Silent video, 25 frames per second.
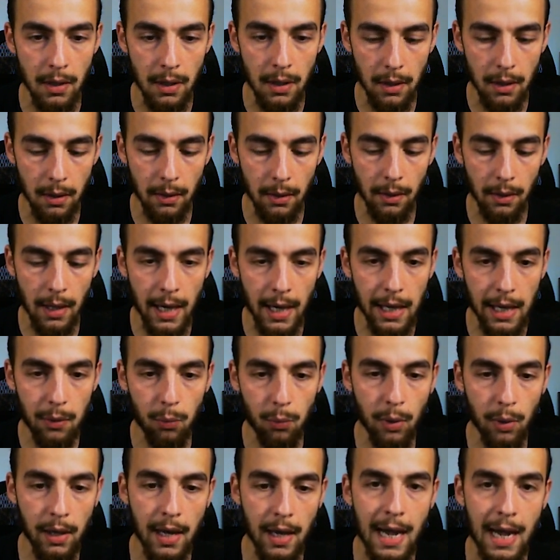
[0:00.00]
like
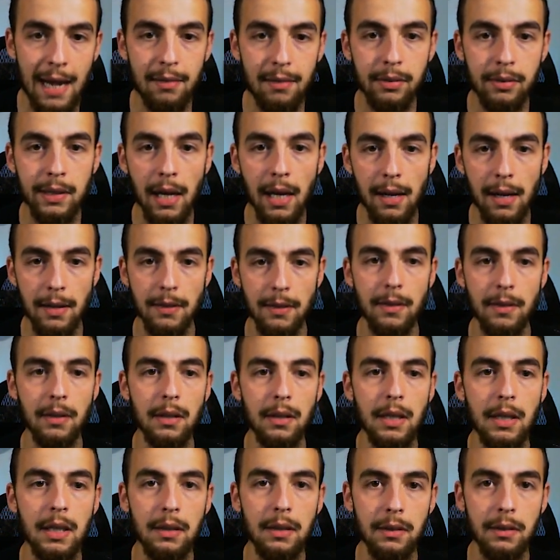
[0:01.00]
we have done
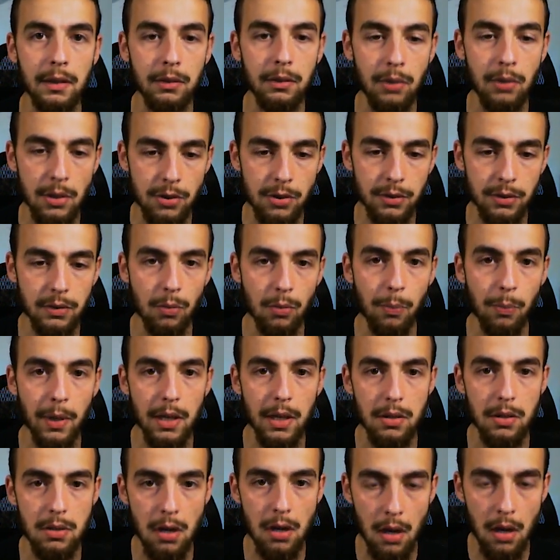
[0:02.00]
in the register
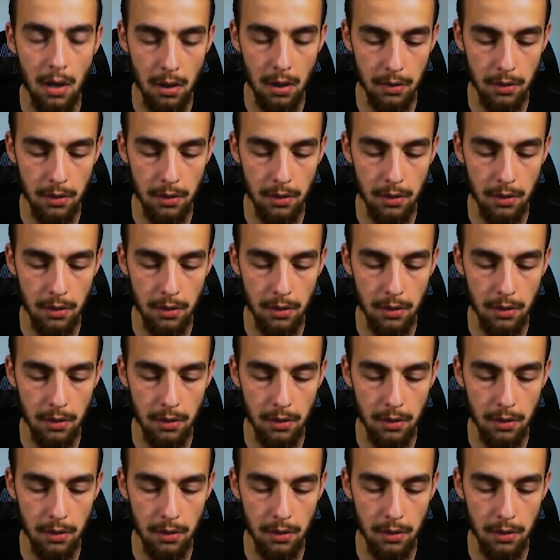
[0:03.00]
page.